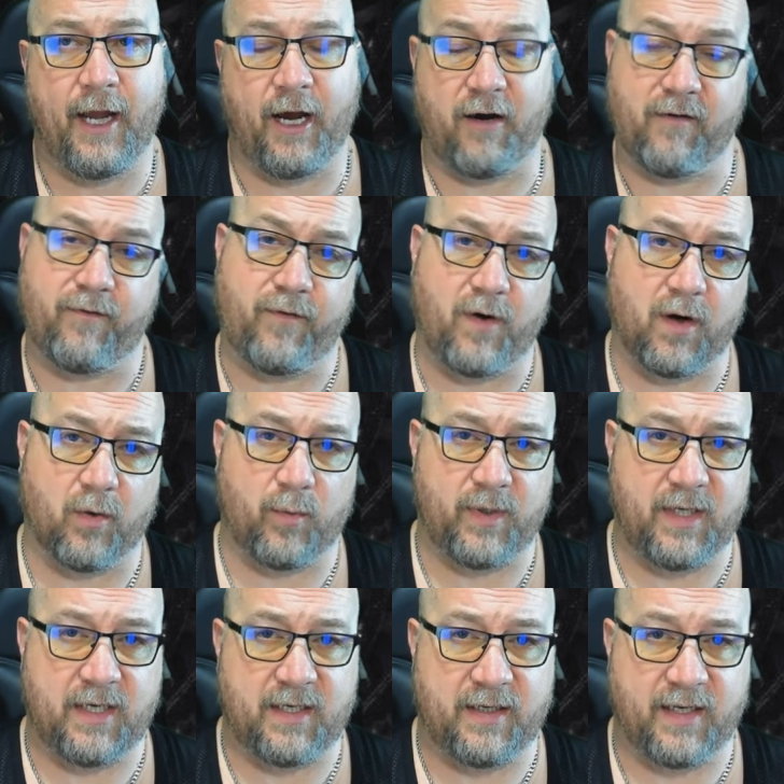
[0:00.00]
how far we
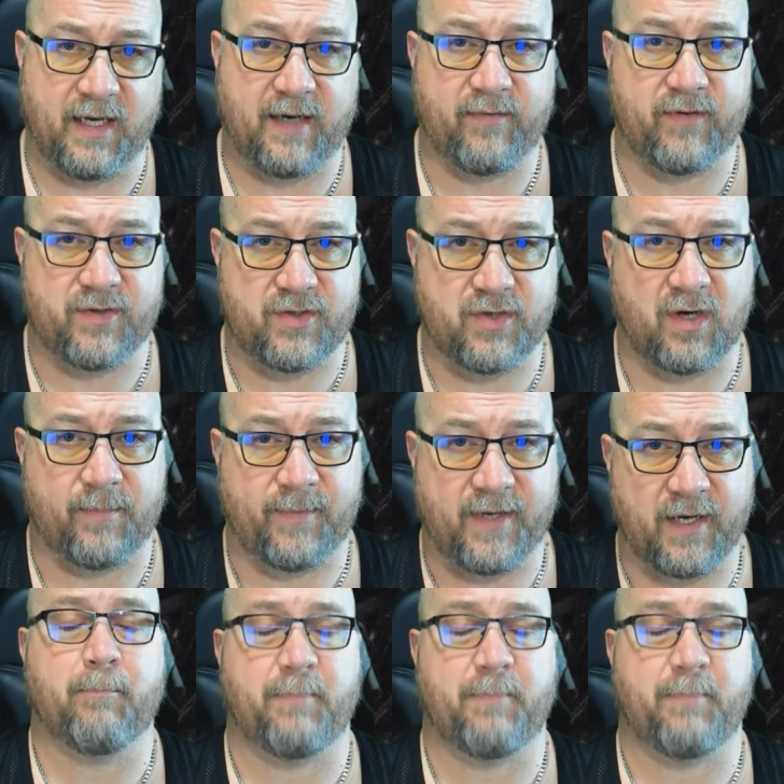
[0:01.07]
needed to have the job done.